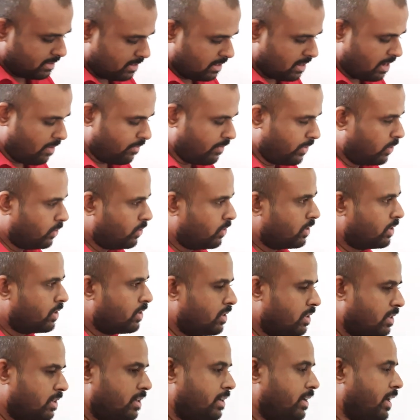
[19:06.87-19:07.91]
How you going to
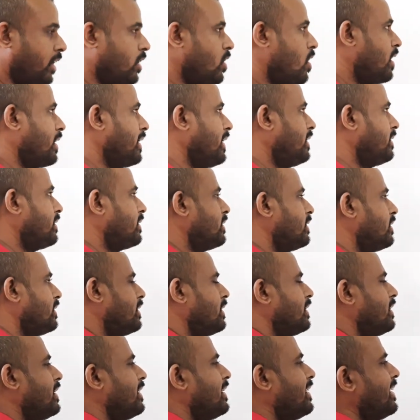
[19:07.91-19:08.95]
record it?
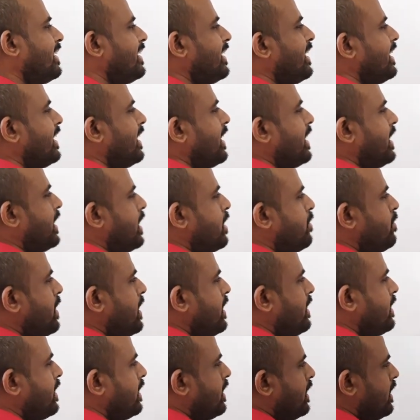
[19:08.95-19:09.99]

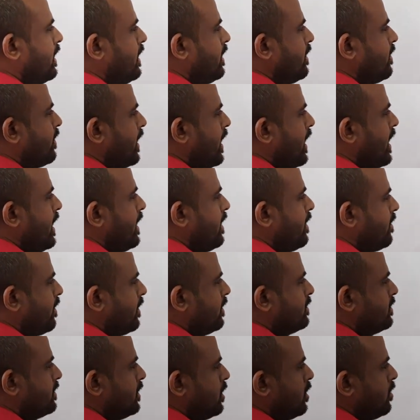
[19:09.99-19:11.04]
Debit, trade
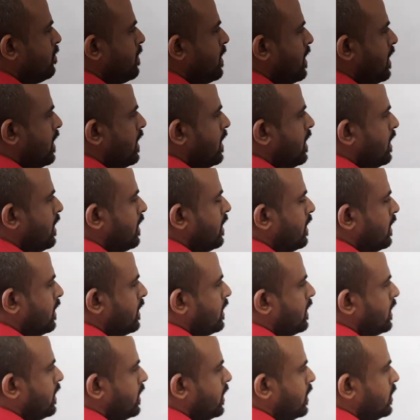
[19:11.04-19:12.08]

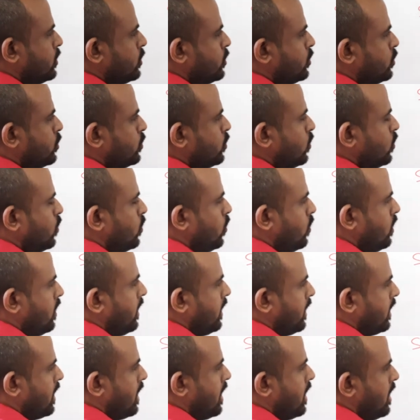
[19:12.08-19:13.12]
receivable, control
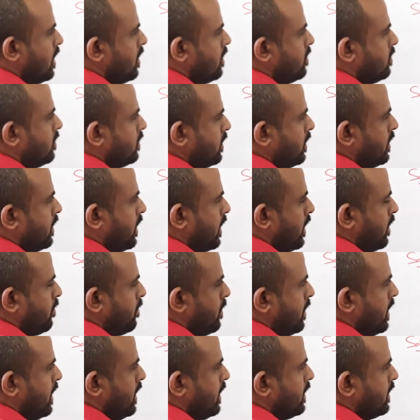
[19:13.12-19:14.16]
account,
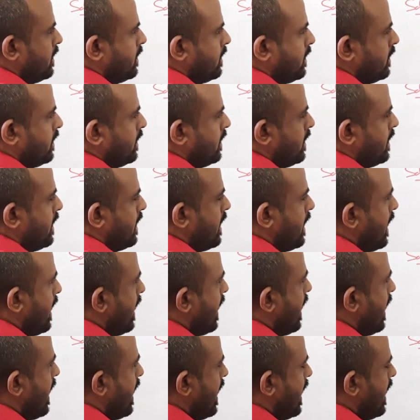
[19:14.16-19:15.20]
debit,
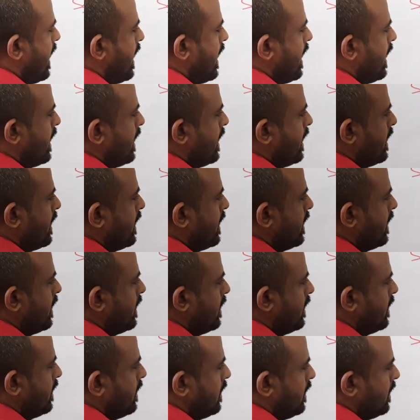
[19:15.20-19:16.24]
and
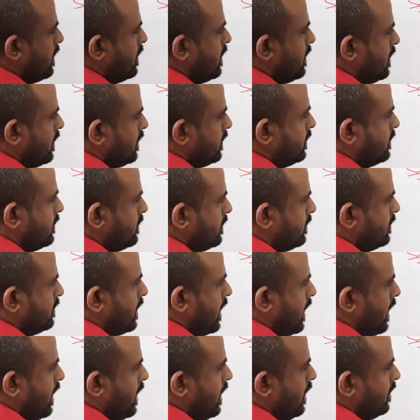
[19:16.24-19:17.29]

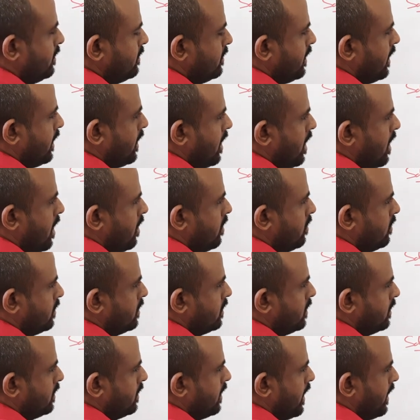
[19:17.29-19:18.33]
sales
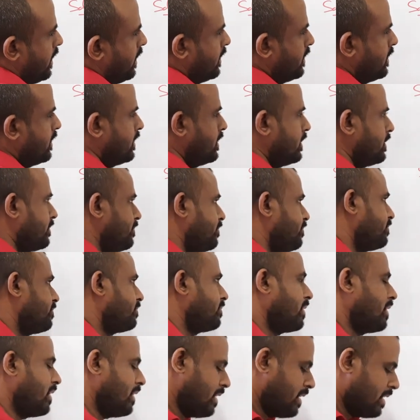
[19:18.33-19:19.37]
account, credit.
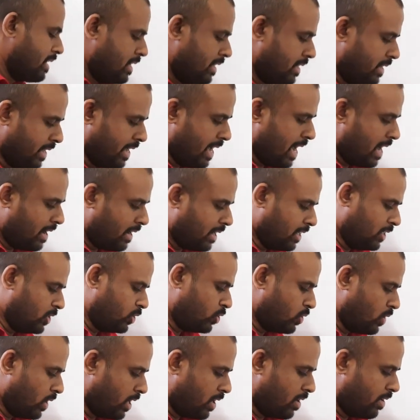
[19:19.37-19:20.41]
TR
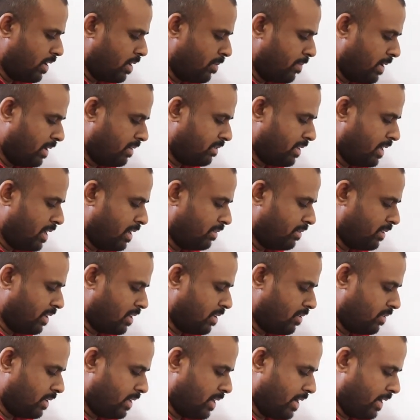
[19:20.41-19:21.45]
control account, debit, sales
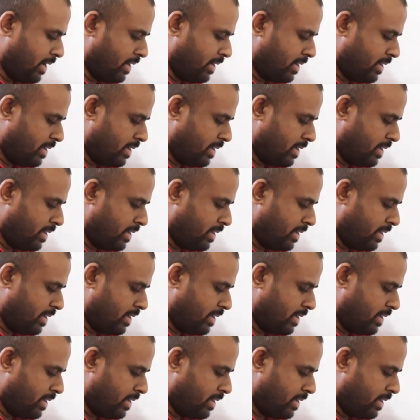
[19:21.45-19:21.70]
account, credit.